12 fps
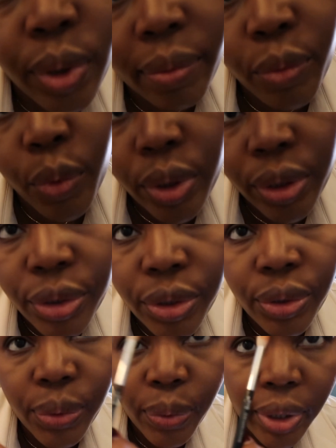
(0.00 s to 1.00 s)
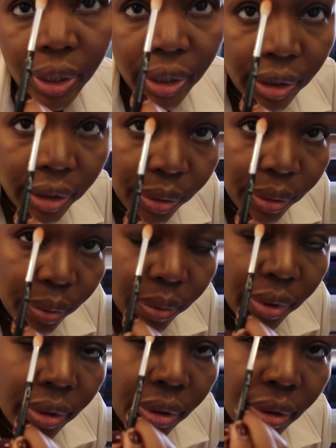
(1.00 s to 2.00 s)
I'm going to do here. So
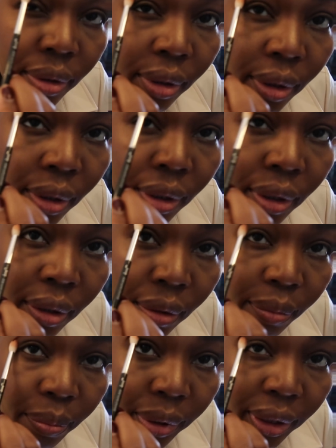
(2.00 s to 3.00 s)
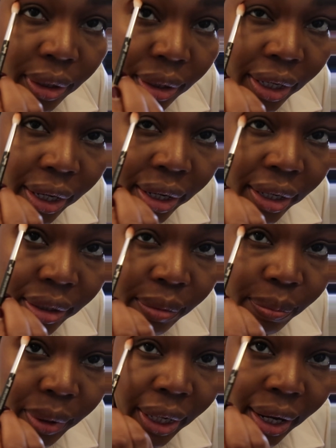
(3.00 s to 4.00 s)
it's blend,
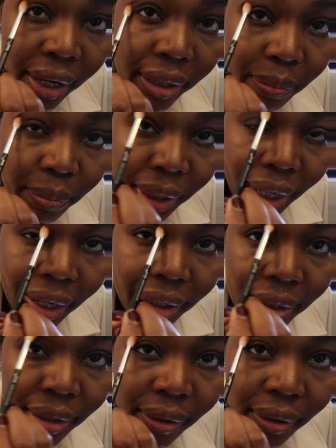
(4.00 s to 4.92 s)
blend, blend.